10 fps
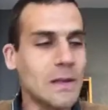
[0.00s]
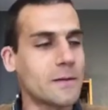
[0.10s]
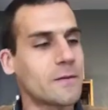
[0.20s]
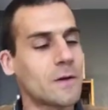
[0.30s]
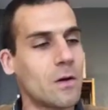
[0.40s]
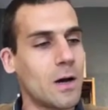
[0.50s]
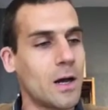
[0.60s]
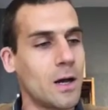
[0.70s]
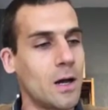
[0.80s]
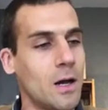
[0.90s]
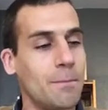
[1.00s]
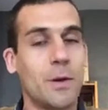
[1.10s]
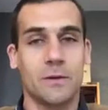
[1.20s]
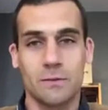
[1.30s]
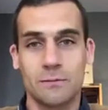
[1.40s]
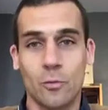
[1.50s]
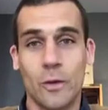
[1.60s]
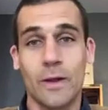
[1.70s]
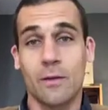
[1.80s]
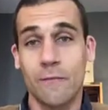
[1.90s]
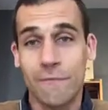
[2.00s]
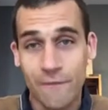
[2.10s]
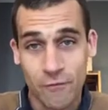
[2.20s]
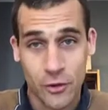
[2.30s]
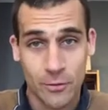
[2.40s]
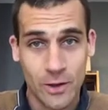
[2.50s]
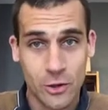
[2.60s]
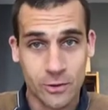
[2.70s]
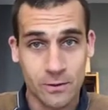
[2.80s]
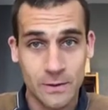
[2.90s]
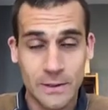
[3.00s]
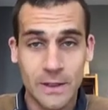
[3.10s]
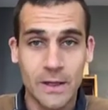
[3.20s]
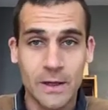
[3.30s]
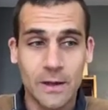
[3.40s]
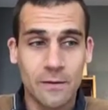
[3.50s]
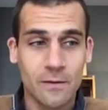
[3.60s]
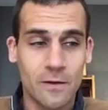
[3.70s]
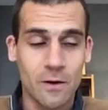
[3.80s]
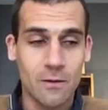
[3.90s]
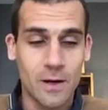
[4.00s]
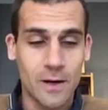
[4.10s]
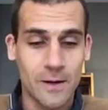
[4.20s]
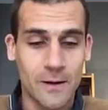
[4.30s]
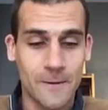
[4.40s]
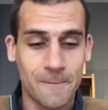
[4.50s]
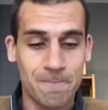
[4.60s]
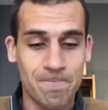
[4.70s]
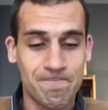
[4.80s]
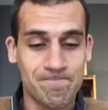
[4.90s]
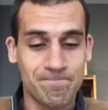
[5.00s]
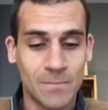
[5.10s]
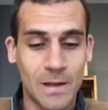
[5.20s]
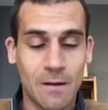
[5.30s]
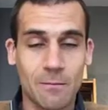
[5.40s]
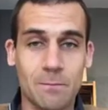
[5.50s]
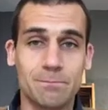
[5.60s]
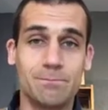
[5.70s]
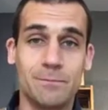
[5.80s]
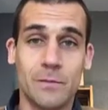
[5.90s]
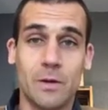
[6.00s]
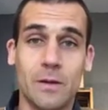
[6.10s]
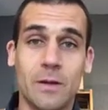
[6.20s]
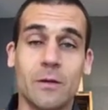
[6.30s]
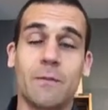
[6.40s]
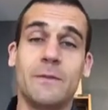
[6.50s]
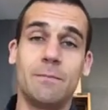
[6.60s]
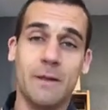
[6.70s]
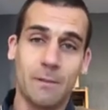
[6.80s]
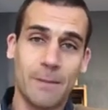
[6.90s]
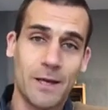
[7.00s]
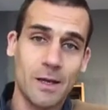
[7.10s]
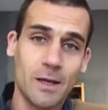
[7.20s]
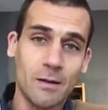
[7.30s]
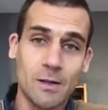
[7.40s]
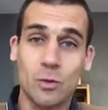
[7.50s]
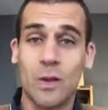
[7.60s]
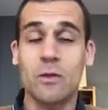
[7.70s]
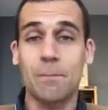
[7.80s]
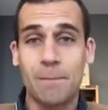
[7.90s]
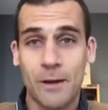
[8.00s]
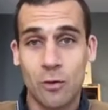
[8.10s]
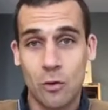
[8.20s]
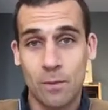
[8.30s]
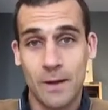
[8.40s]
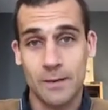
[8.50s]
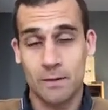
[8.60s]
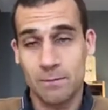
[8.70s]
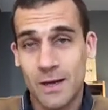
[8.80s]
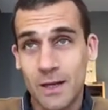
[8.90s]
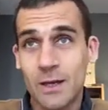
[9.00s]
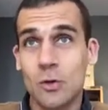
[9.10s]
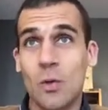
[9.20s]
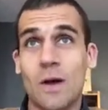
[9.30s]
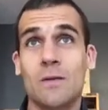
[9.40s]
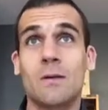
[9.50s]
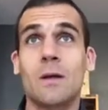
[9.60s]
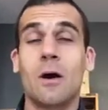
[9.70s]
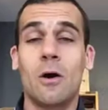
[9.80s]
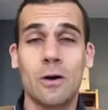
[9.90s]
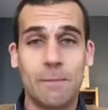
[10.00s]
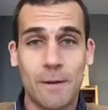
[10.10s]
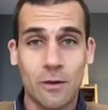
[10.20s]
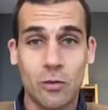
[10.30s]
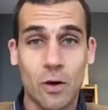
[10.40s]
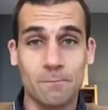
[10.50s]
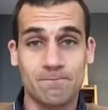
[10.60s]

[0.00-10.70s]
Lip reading: So, but we are the fifth generation. So, in the beginning, it was not Pertois Lebrun. In the beginning, it was Henri Pertois.